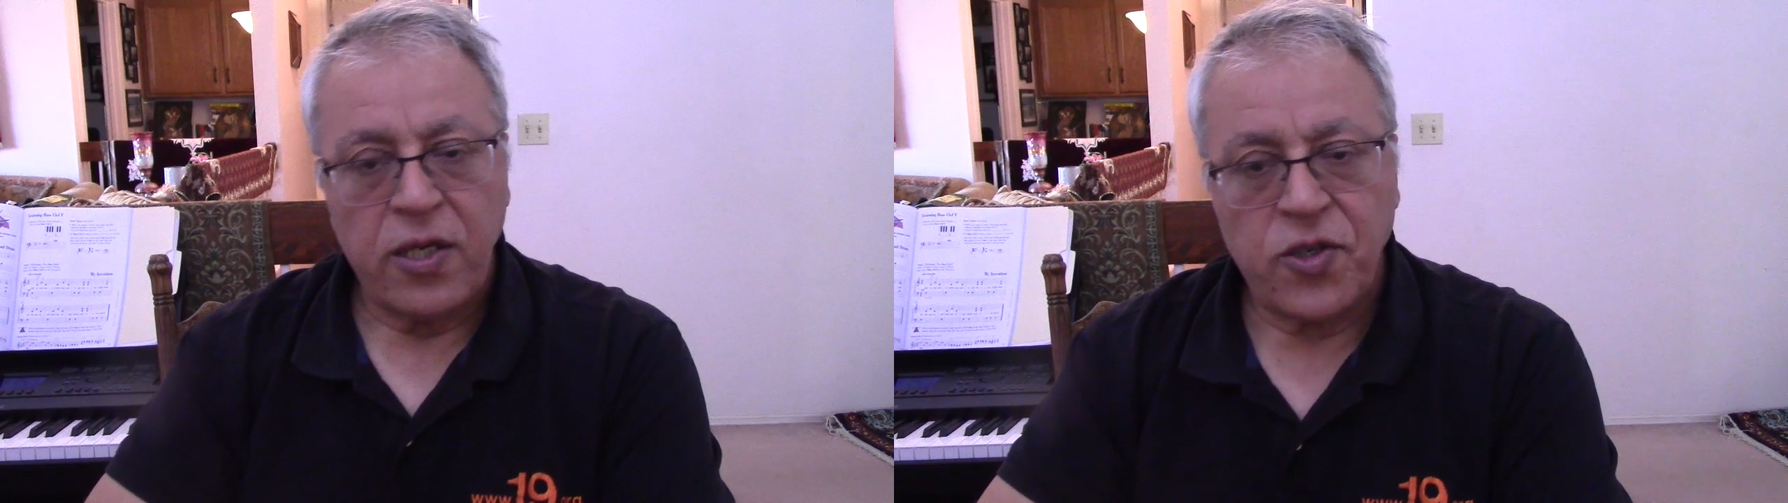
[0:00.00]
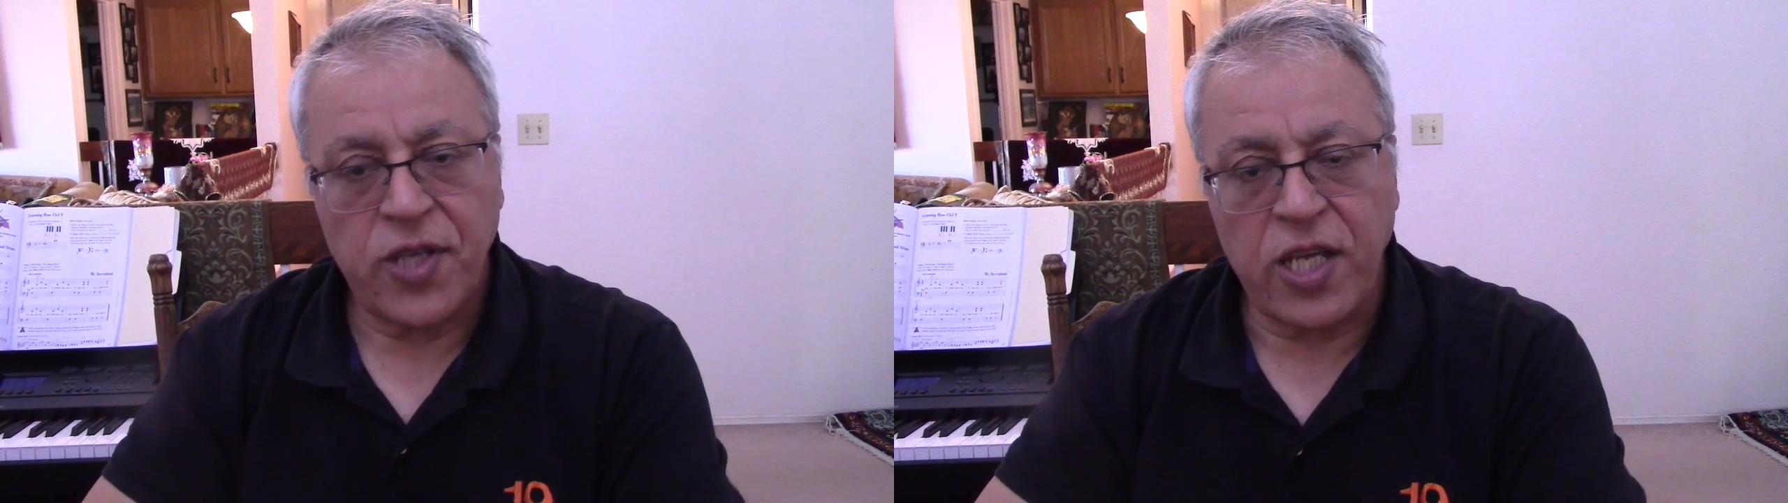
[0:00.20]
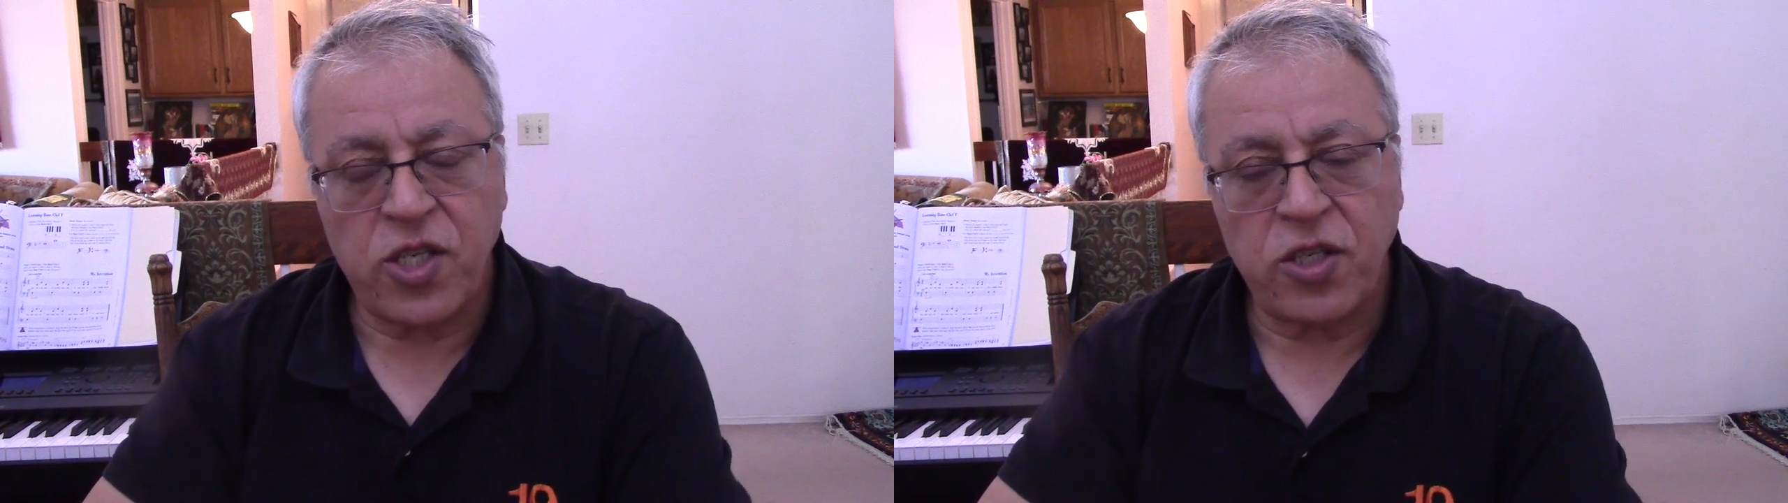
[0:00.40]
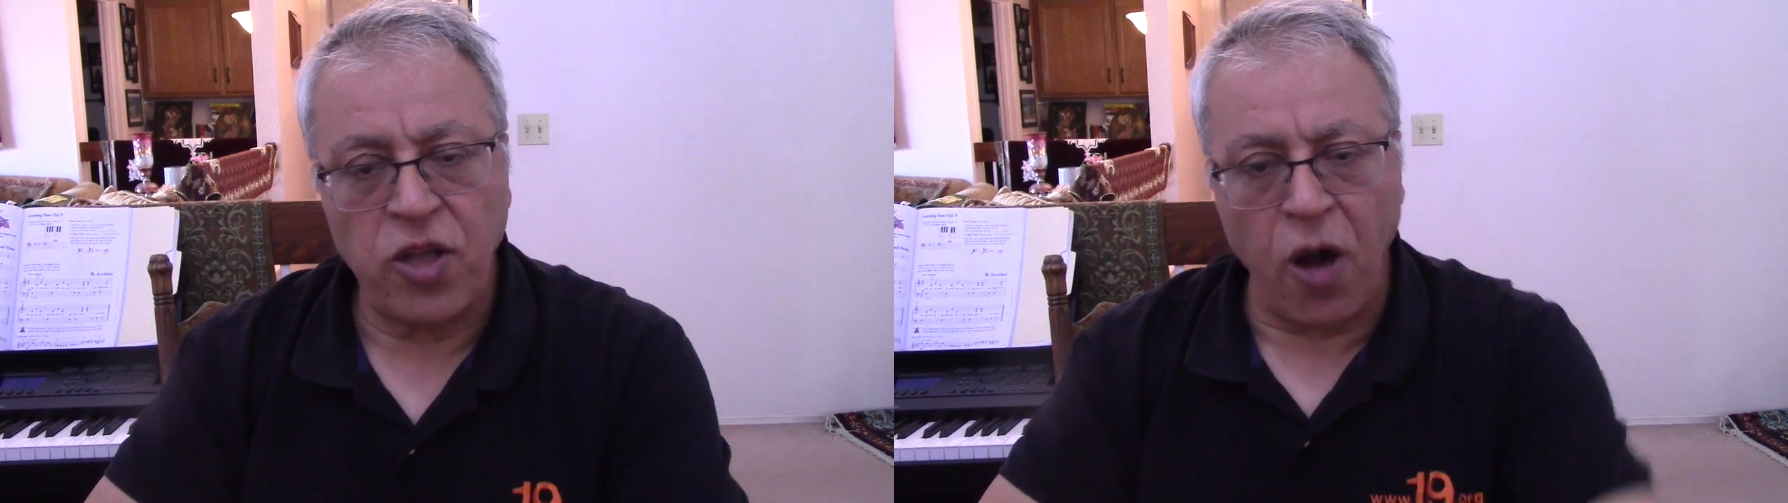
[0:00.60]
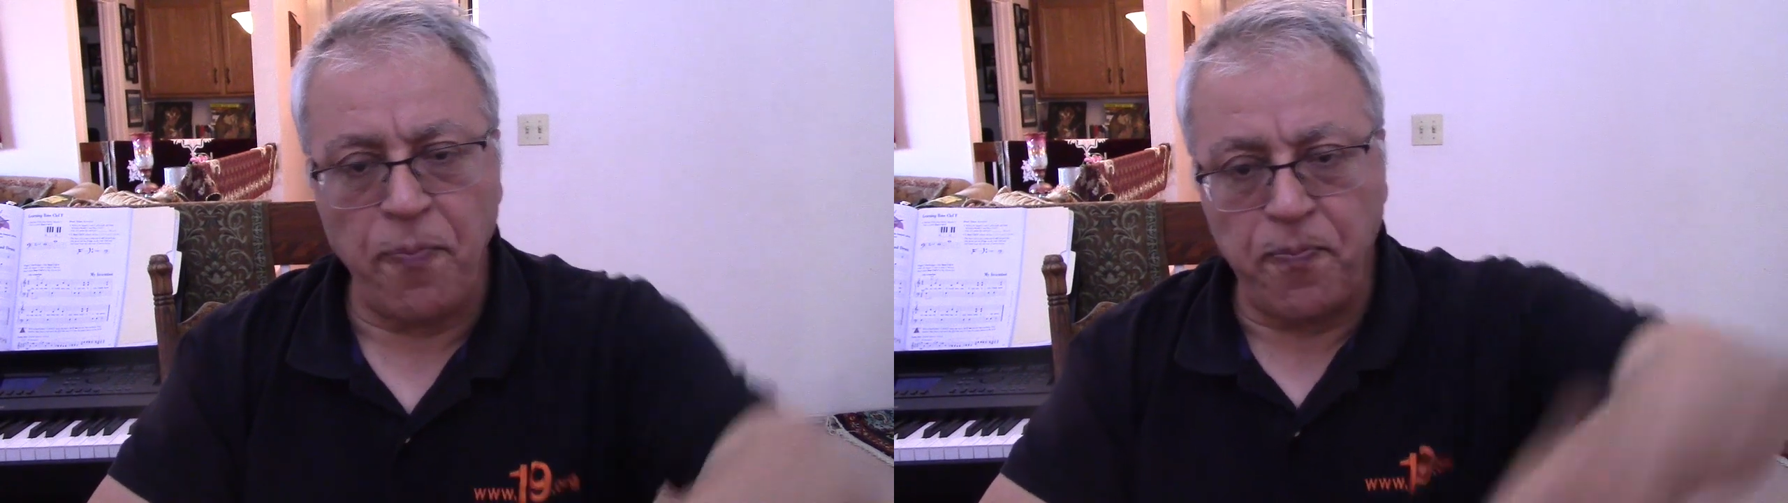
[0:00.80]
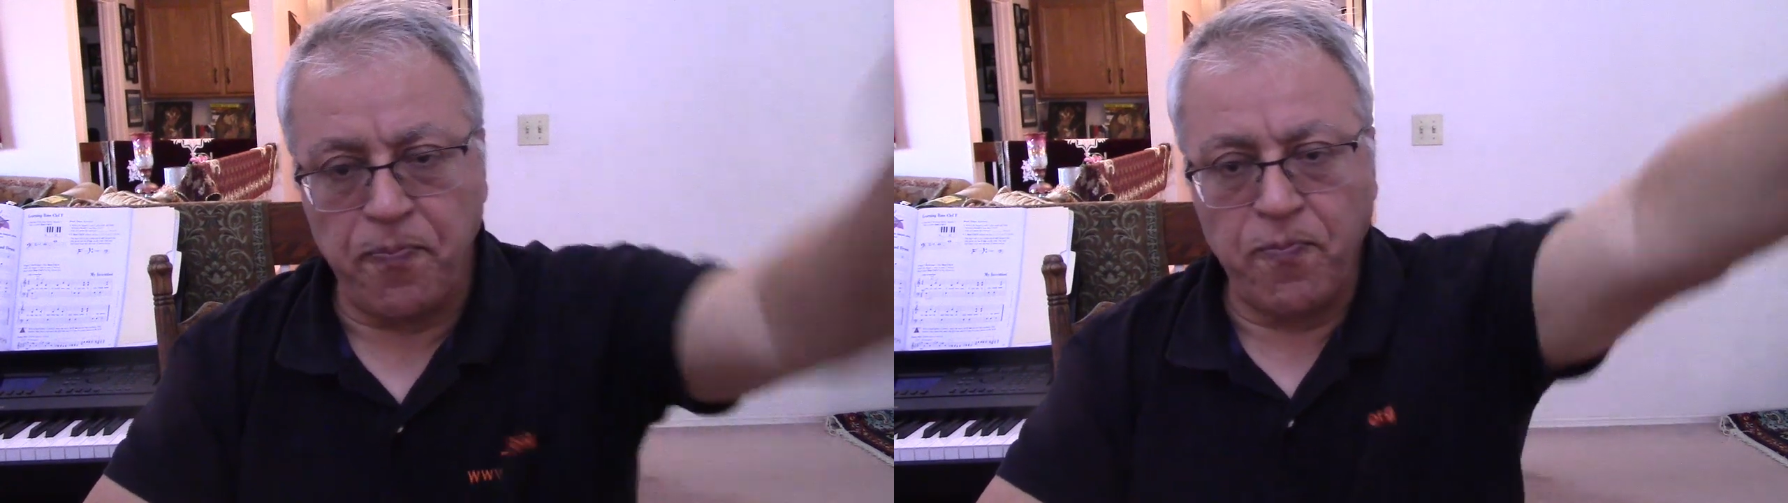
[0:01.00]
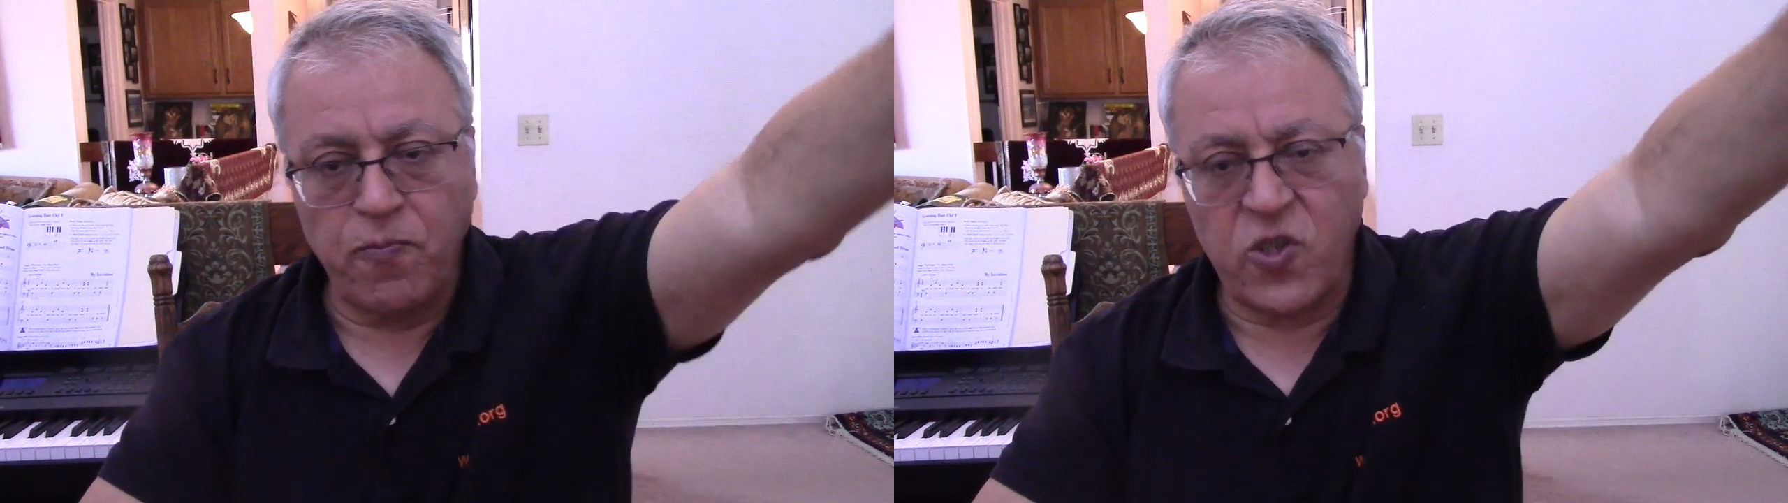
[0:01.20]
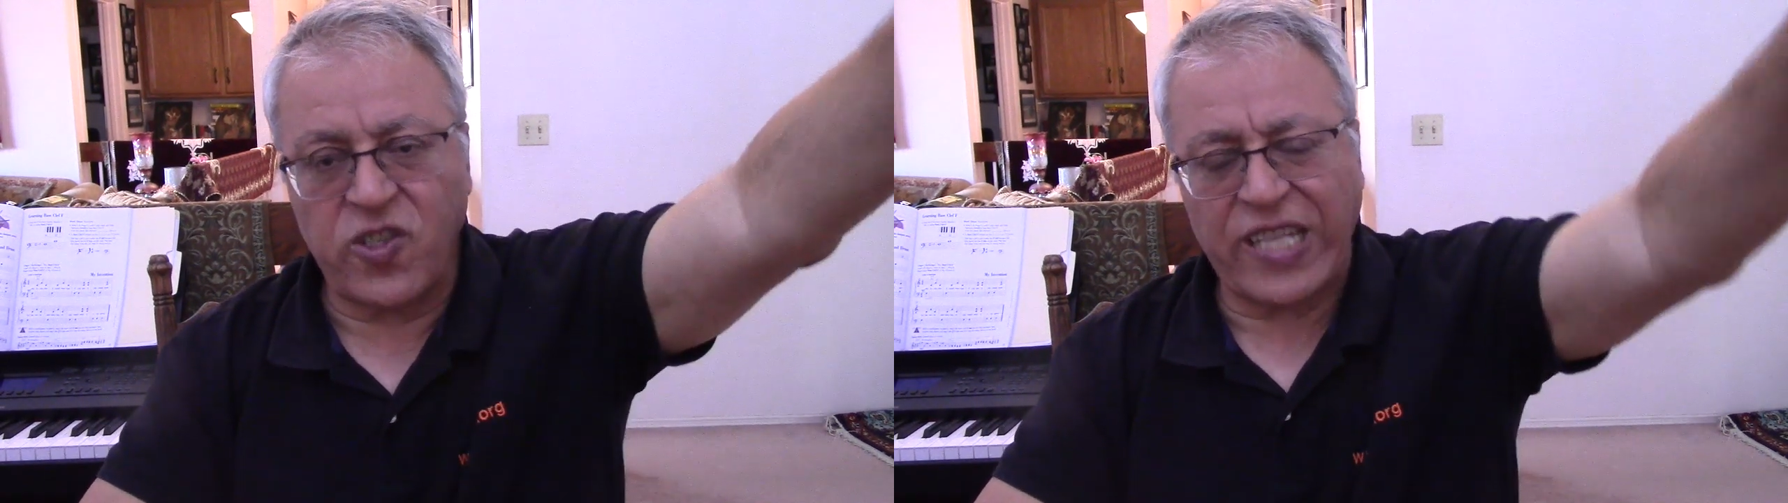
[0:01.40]
says, nope,
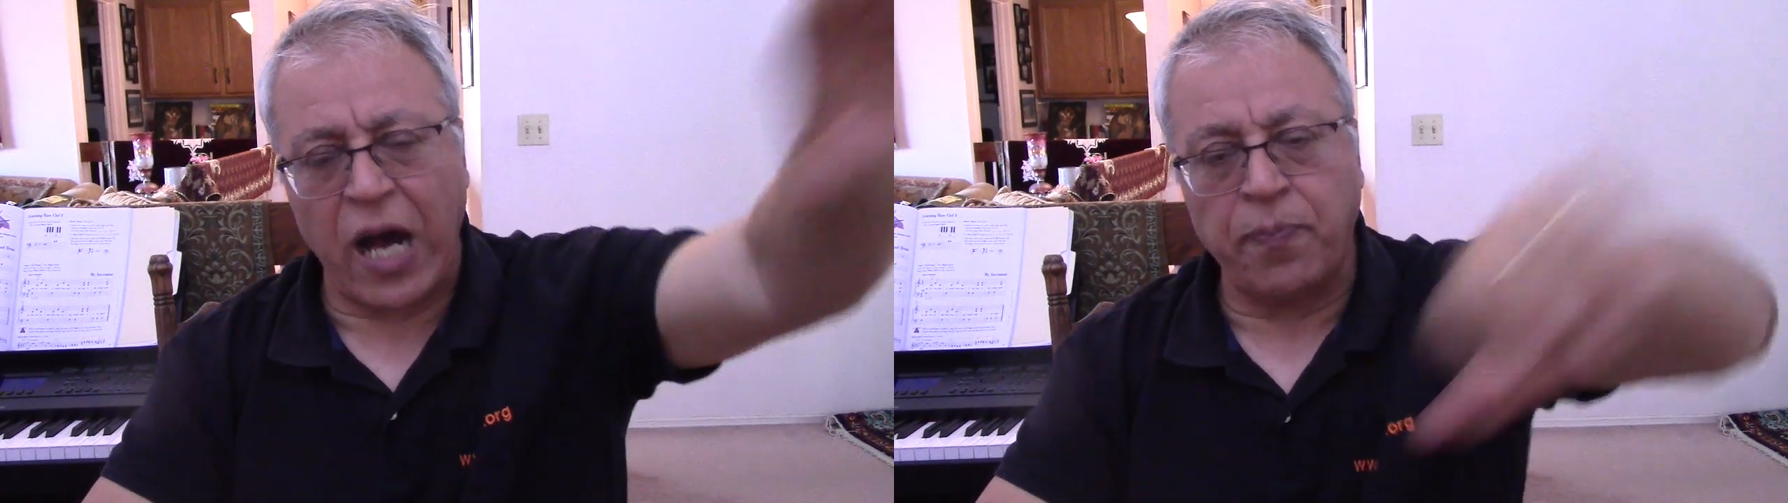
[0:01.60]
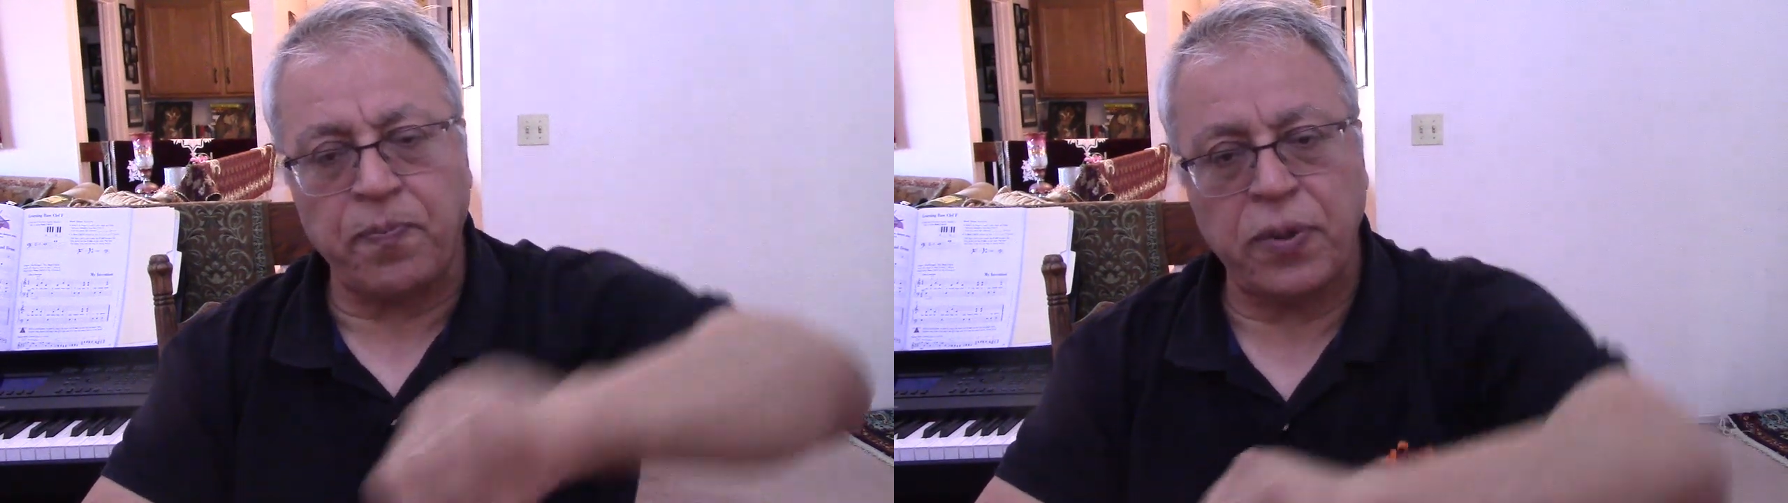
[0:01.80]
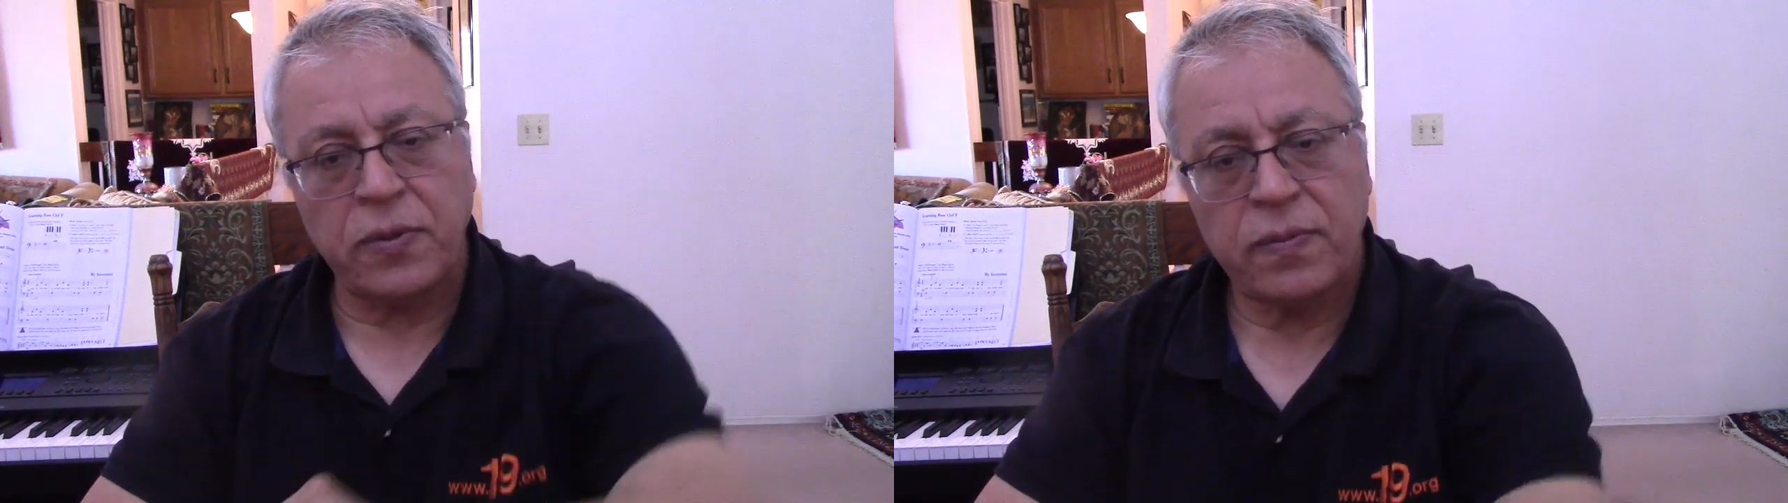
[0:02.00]
stop.